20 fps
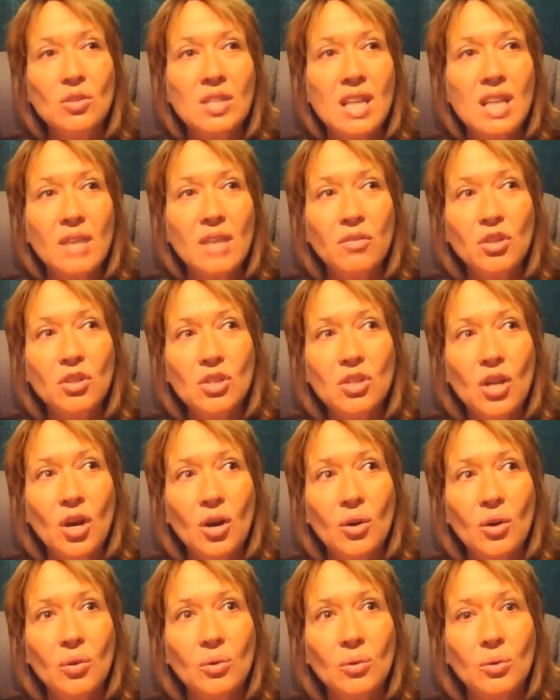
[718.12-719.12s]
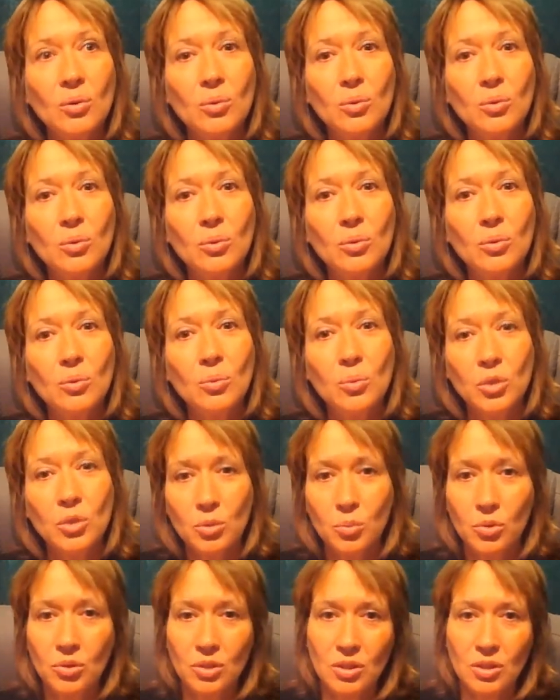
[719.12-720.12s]
You never know
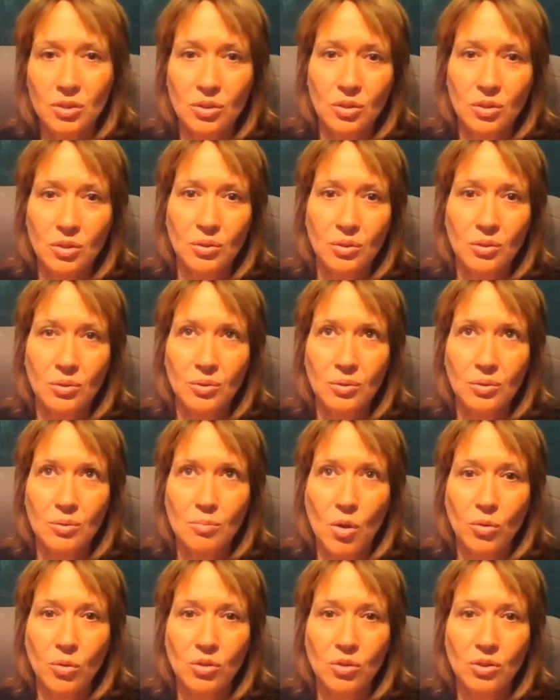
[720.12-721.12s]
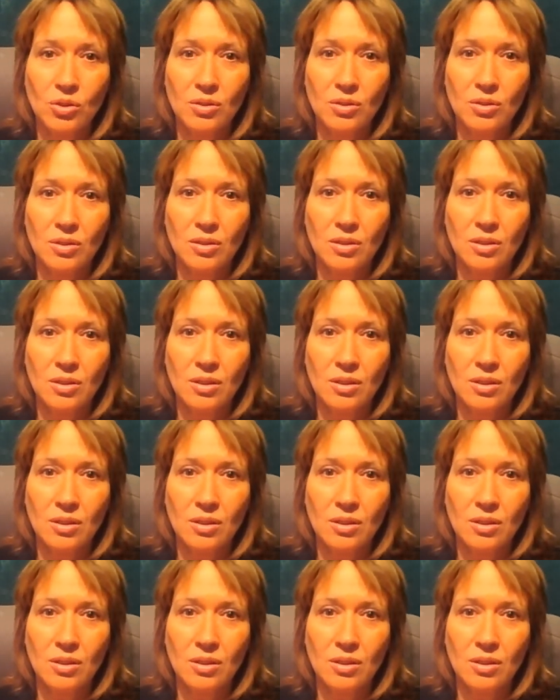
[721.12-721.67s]
what you put into motion.